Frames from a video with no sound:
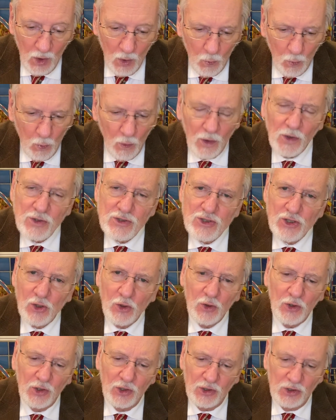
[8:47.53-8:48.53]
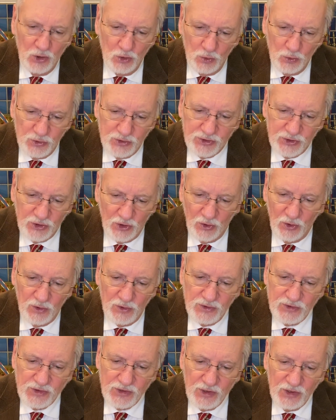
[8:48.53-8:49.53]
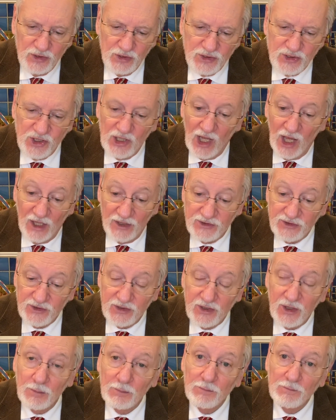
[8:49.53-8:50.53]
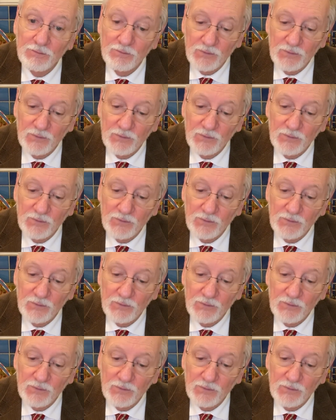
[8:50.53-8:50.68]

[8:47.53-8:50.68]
Where journey you, sirs? She asked them.